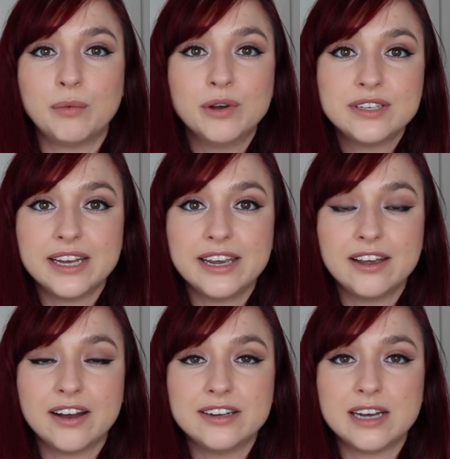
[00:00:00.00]
was
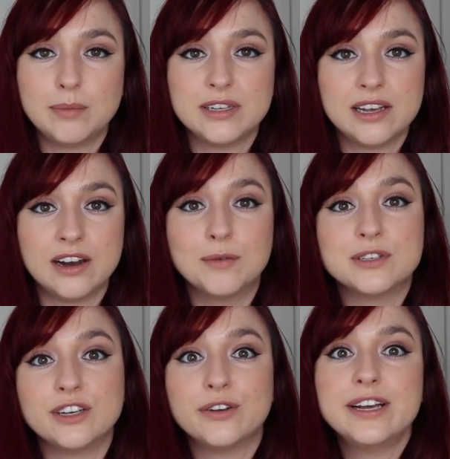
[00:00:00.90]
taking iron tablets and I
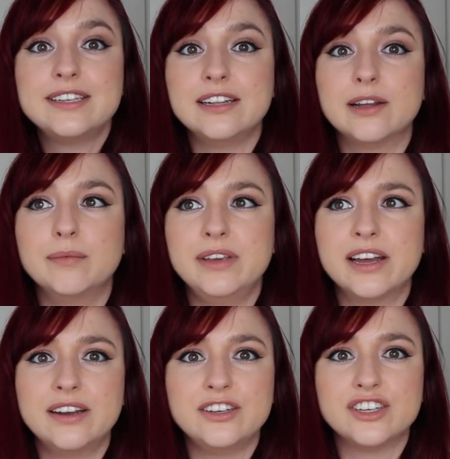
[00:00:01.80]
was increasing them,
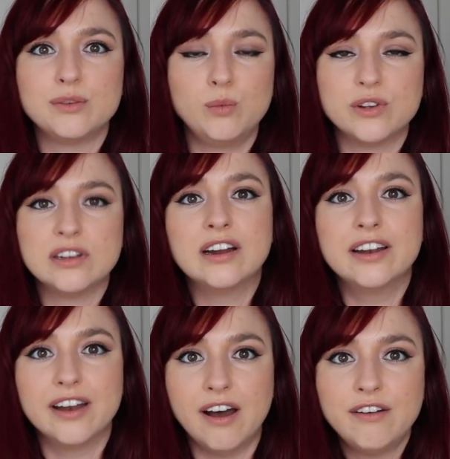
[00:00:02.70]
yet it just wasn't
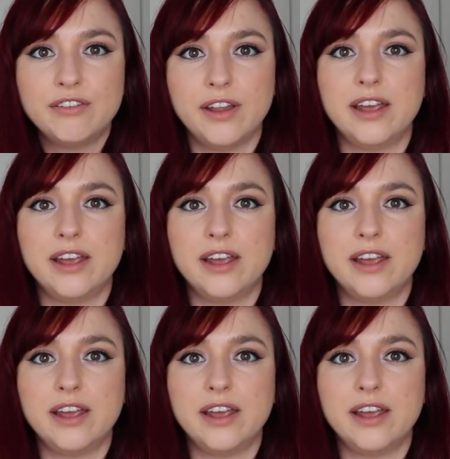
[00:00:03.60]
enough.